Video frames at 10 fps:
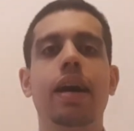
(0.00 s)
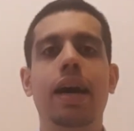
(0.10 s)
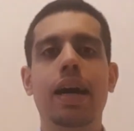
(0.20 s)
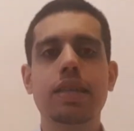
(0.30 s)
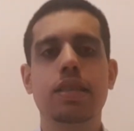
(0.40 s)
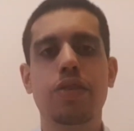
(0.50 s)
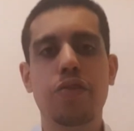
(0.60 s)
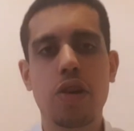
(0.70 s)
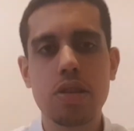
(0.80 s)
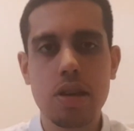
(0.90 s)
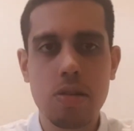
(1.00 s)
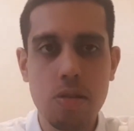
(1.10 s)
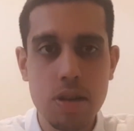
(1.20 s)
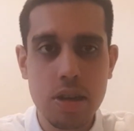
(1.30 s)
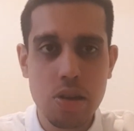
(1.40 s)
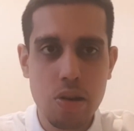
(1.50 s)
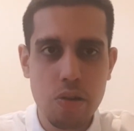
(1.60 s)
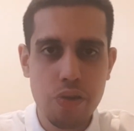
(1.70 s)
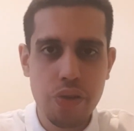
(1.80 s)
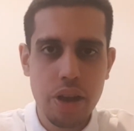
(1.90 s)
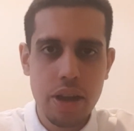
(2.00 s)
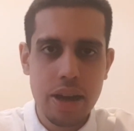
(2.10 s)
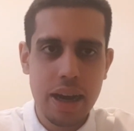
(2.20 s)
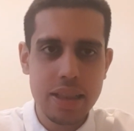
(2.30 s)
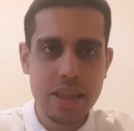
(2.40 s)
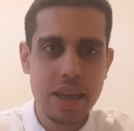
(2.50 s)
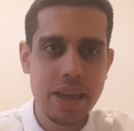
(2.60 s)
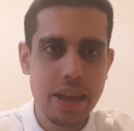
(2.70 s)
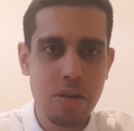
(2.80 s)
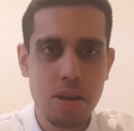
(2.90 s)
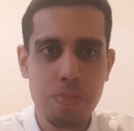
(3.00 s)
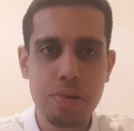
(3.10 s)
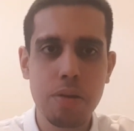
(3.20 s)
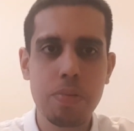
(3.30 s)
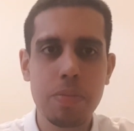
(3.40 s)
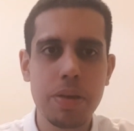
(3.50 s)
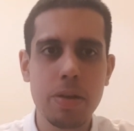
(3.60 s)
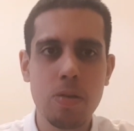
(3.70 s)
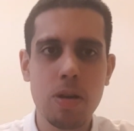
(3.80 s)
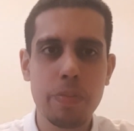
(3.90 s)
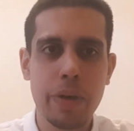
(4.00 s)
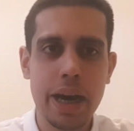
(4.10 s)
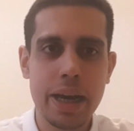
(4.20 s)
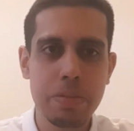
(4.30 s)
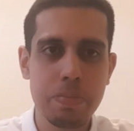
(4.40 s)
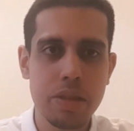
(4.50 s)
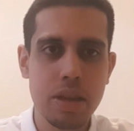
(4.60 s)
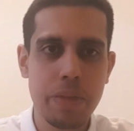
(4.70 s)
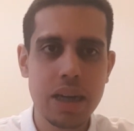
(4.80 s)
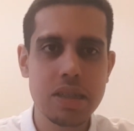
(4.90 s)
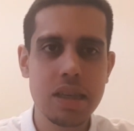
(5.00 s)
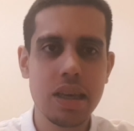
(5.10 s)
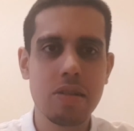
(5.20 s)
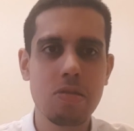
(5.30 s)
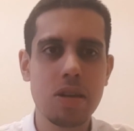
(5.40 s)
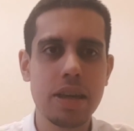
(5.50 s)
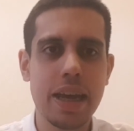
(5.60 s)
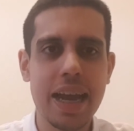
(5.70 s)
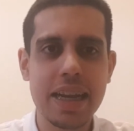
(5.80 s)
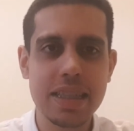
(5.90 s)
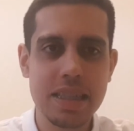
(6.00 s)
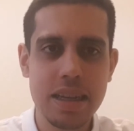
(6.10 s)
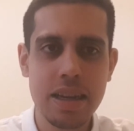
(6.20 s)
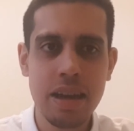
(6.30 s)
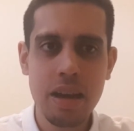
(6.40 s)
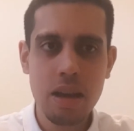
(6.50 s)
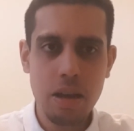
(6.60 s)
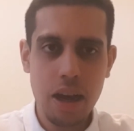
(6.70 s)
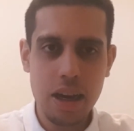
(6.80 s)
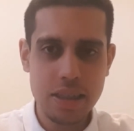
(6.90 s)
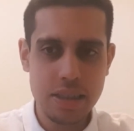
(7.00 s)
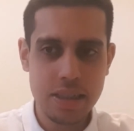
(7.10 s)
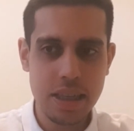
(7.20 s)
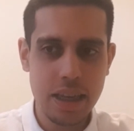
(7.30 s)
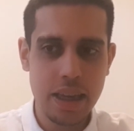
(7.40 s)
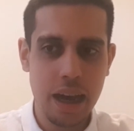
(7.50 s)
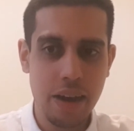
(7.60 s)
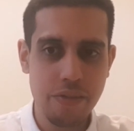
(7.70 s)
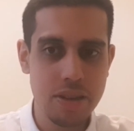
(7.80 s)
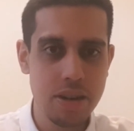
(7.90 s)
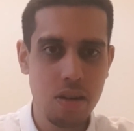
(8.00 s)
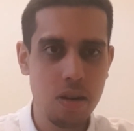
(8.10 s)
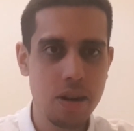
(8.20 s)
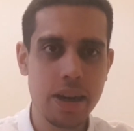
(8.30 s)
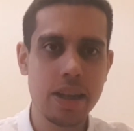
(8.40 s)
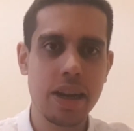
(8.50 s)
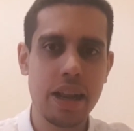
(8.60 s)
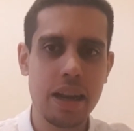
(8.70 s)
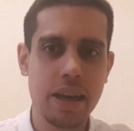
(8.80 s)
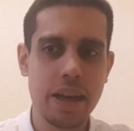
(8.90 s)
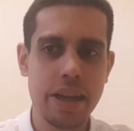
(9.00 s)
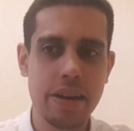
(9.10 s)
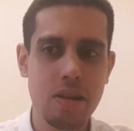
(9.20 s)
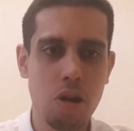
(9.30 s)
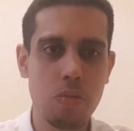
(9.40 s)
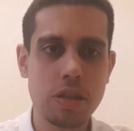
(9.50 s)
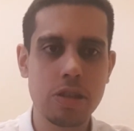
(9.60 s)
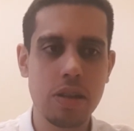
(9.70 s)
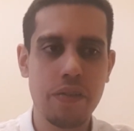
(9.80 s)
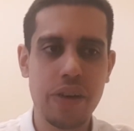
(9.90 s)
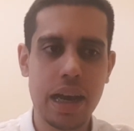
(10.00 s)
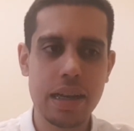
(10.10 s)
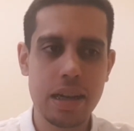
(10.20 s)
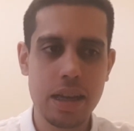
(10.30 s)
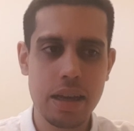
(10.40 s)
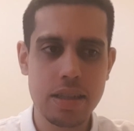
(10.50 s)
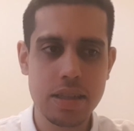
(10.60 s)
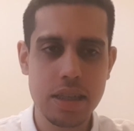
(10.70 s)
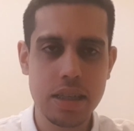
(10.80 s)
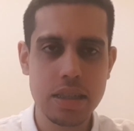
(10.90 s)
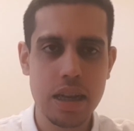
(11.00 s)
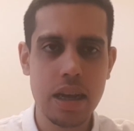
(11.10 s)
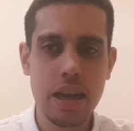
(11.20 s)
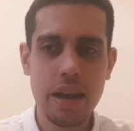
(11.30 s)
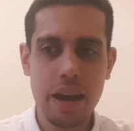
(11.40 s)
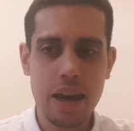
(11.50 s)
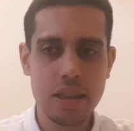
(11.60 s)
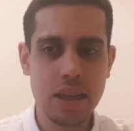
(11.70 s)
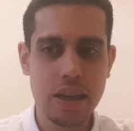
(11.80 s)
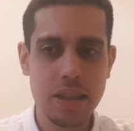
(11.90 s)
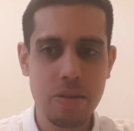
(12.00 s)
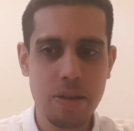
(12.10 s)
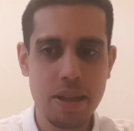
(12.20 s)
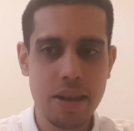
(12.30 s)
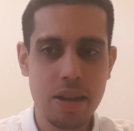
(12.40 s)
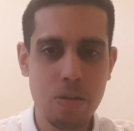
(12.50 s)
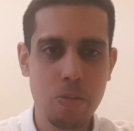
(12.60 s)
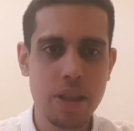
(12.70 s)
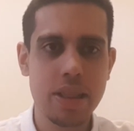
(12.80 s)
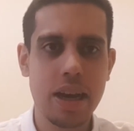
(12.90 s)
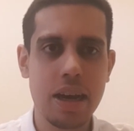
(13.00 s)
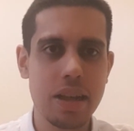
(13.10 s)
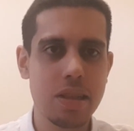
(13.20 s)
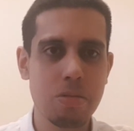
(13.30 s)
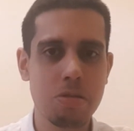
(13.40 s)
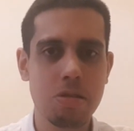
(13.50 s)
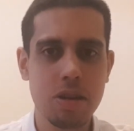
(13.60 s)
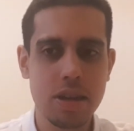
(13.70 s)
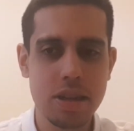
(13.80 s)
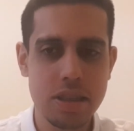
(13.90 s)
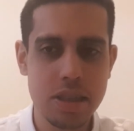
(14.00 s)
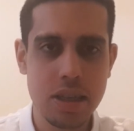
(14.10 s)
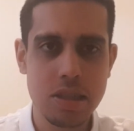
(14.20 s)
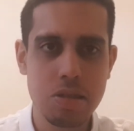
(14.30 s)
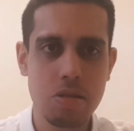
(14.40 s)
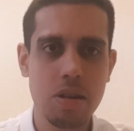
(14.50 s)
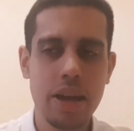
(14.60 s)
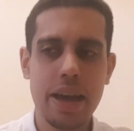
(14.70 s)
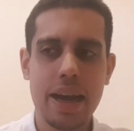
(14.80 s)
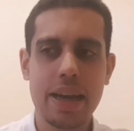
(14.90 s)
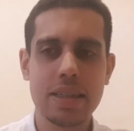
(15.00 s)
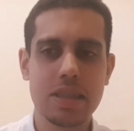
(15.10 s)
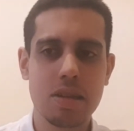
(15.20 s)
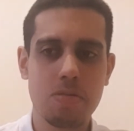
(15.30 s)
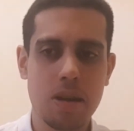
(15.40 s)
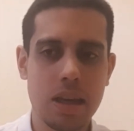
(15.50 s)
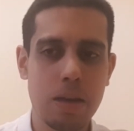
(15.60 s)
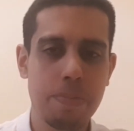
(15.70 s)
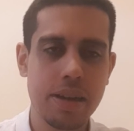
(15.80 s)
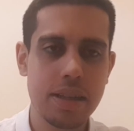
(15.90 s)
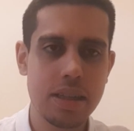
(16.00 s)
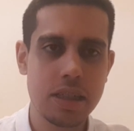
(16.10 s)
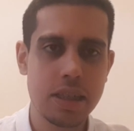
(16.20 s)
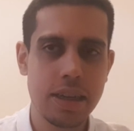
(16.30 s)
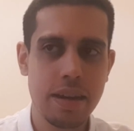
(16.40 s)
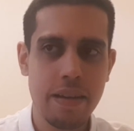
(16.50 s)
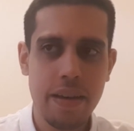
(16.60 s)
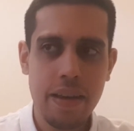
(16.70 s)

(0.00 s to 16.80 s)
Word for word: As for the Golden Glove, I think it will probably be won by the Man City goalie Ederson. Uh, City have already relegated Norwich on the final day of the season. I think they will win that and they won't concede, so Ederson will keep a clean sheet.